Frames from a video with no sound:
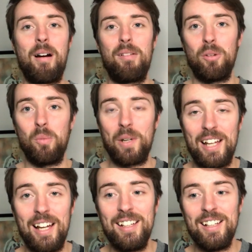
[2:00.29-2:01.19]
out the
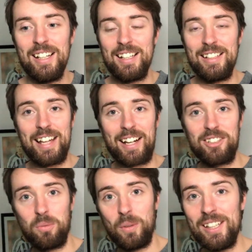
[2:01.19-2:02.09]
winner
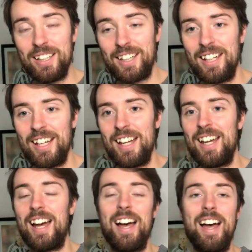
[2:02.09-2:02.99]
next week.
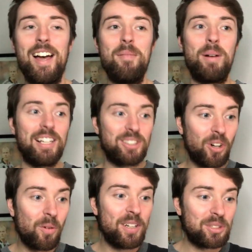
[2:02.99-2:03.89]
But as
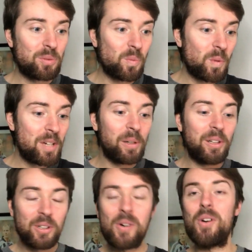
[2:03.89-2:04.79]
always, we
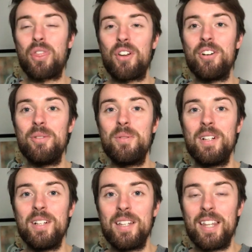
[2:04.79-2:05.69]
will go through
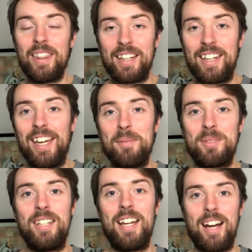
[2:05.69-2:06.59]
the
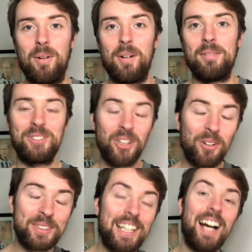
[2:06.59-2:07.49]
games now.
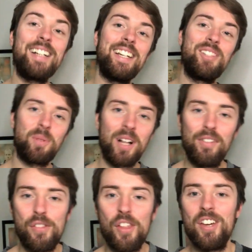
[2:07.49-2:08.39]
So, Saturday
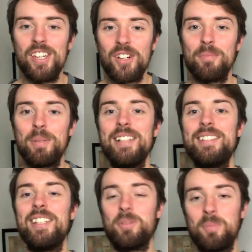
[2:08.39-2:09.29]
12:30 on
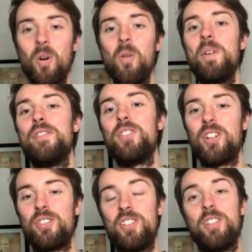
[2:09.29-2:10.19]
BT Sport, we have
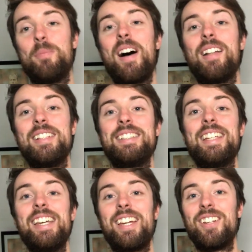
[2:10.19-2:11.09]
got Crystal Palace
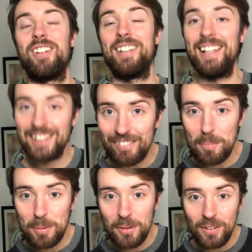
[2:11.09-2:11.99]
taking on
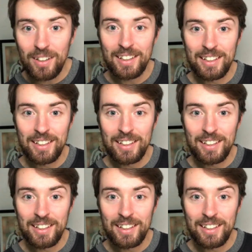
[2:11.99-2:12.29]
Liverpool.